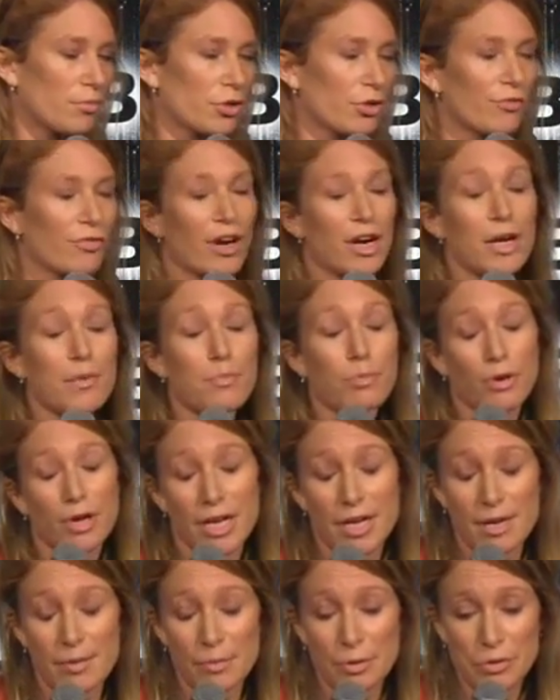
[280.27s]
They're very
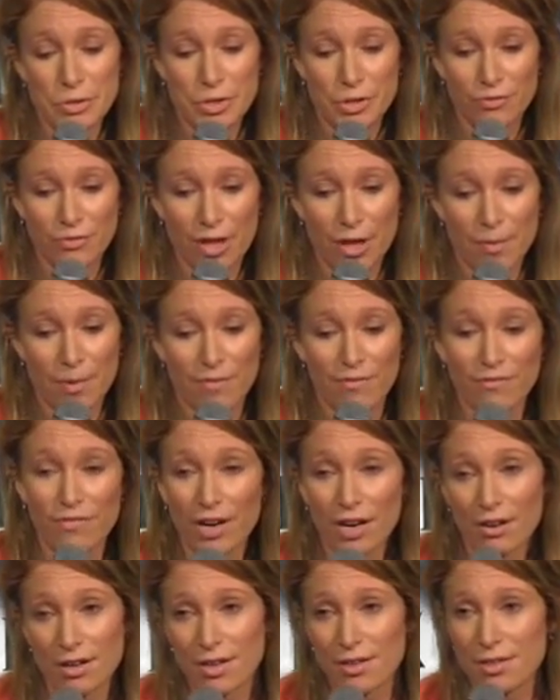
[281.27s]
pretty, most of them, and
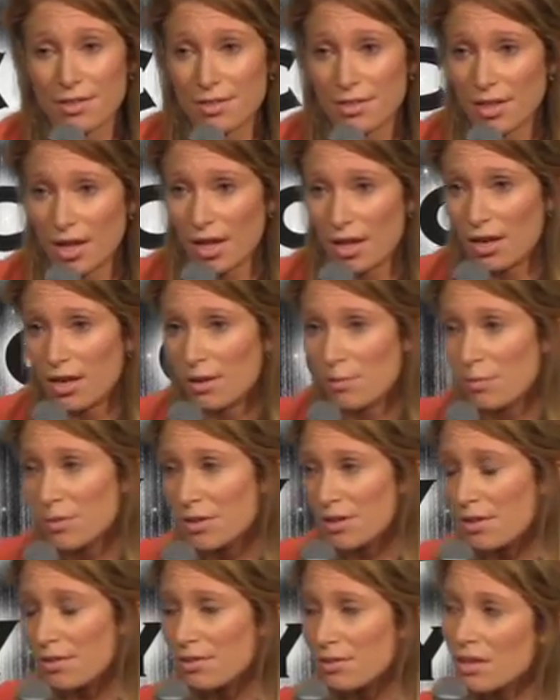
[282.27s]
very thin.
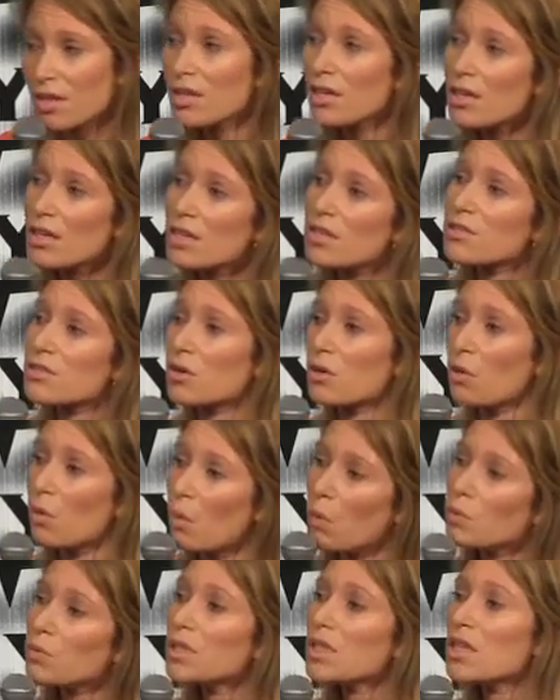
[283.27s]
But the thing is, they're
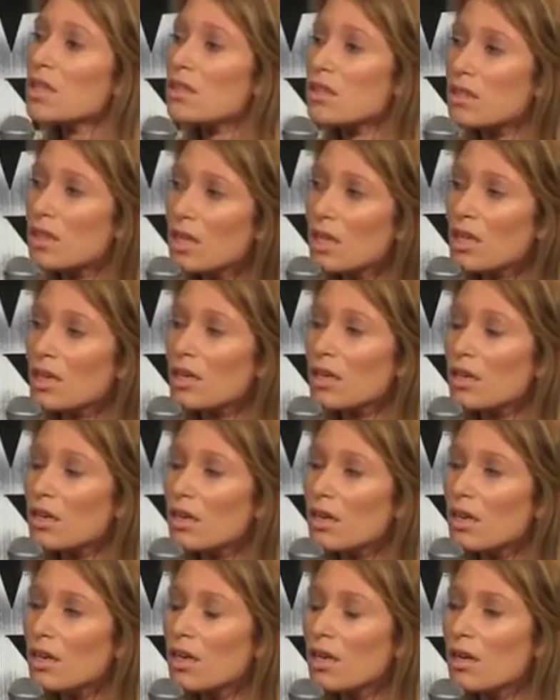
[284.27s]
only
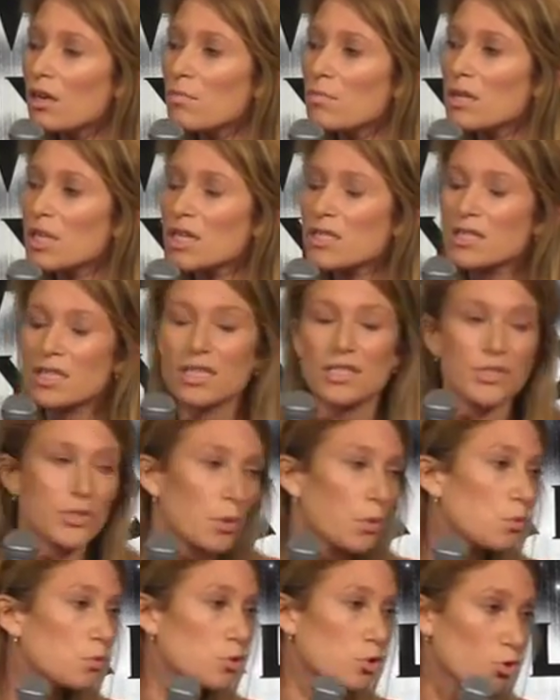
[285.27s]
thin because they
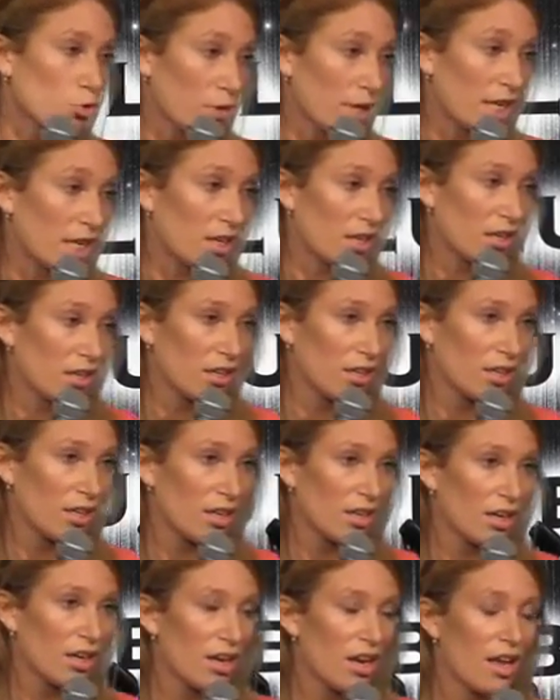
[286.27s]
don't drink.
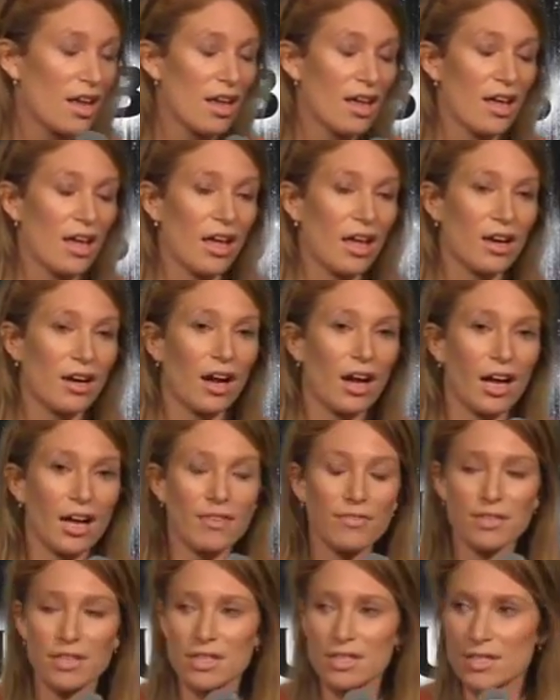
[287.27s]
And
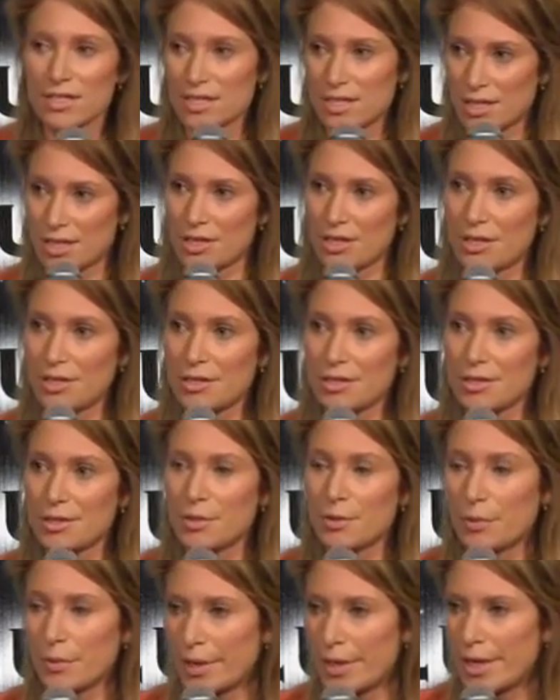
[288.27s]
I've
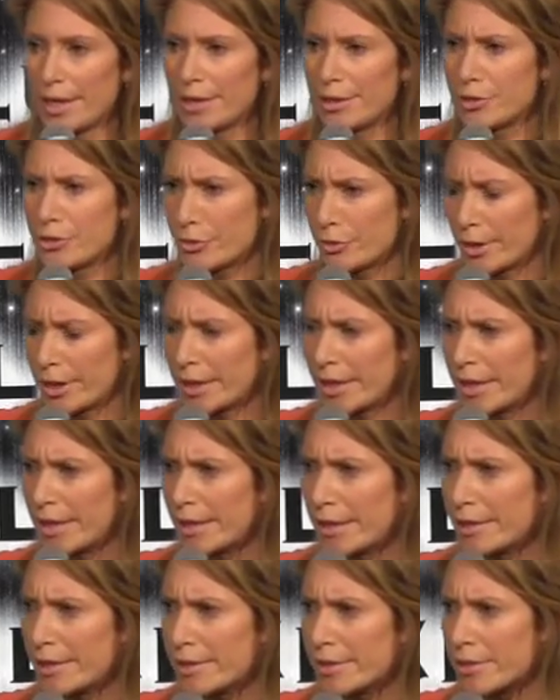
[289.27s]
considered quitting
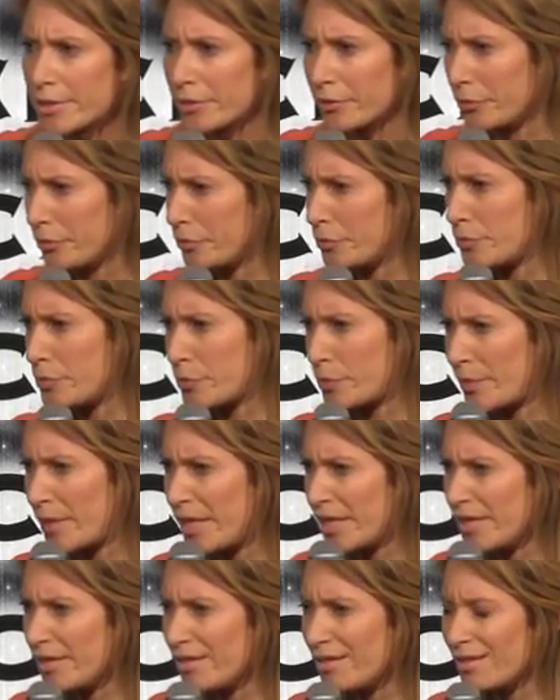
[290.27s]
drinking to lose
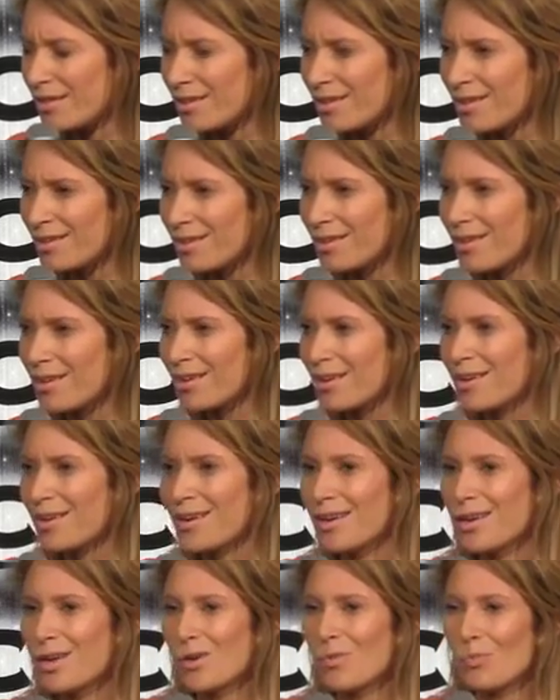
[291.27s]
weight.
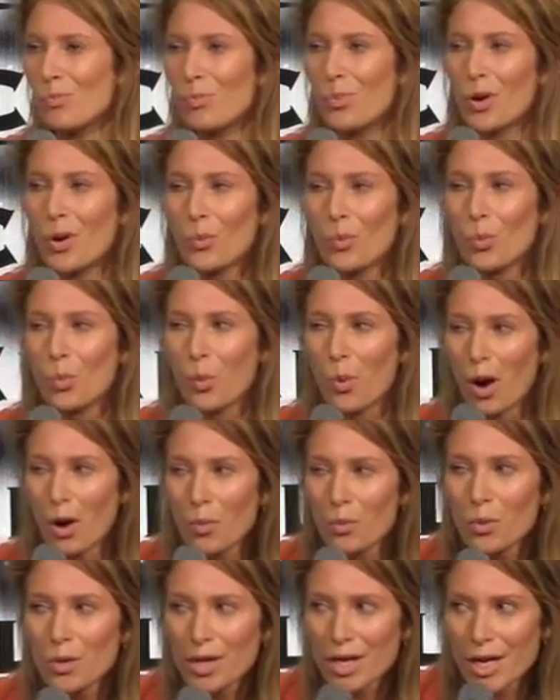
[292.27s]
But
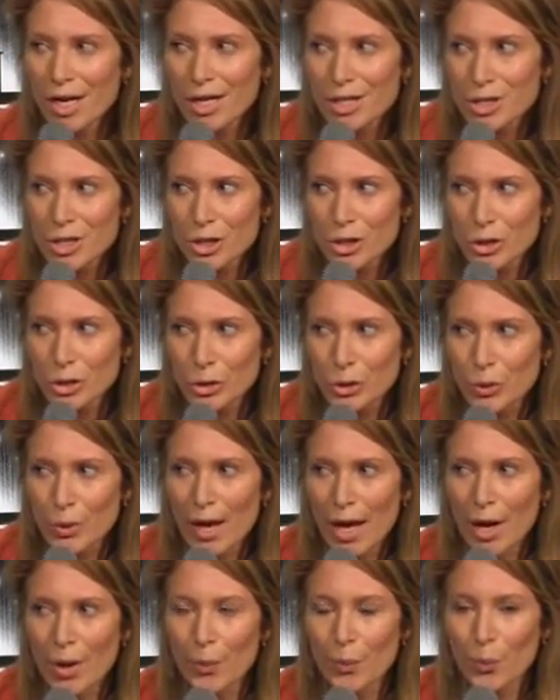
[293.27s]
what would I
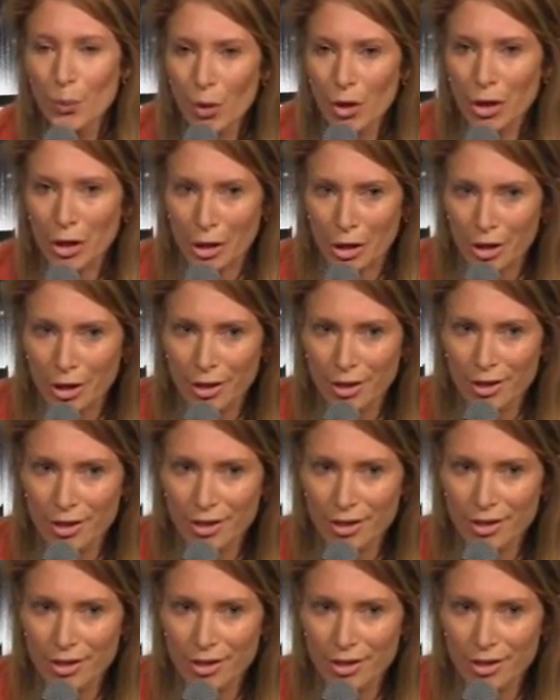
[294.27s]
do at work?